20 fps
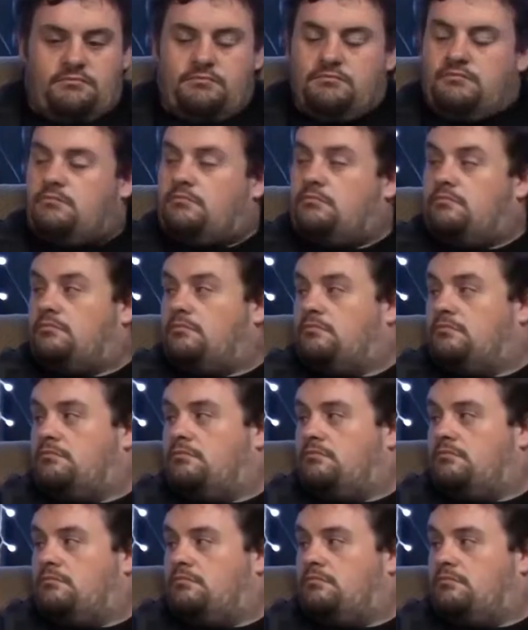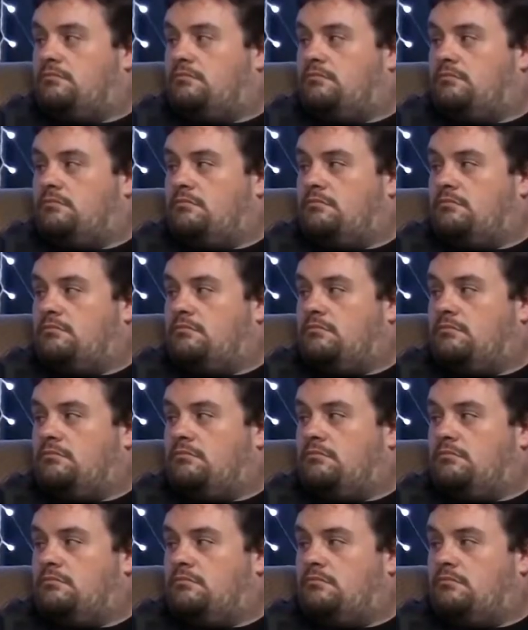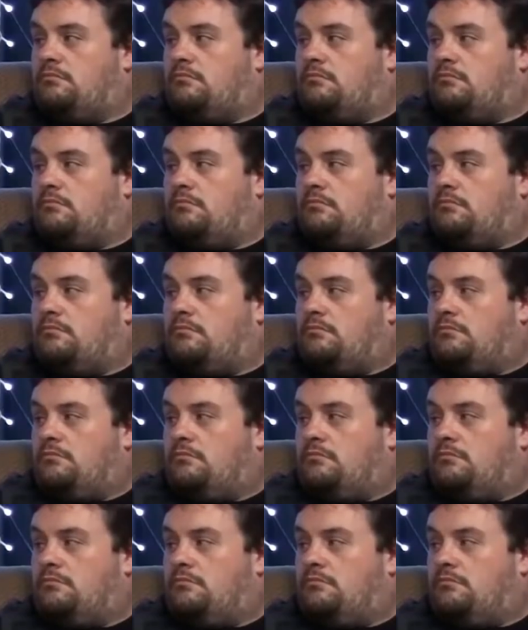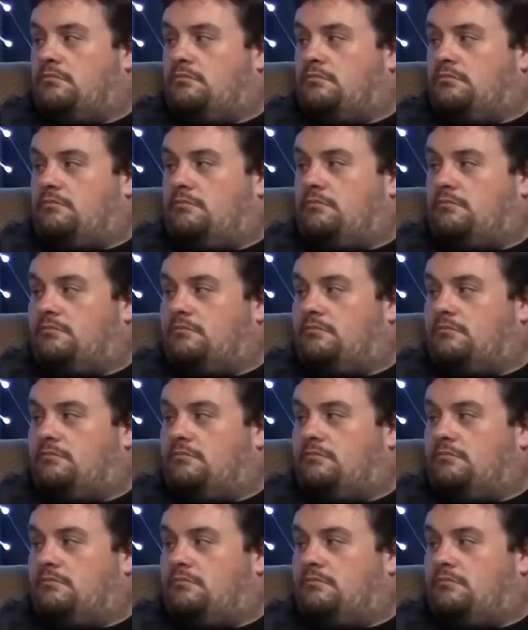(not speaking)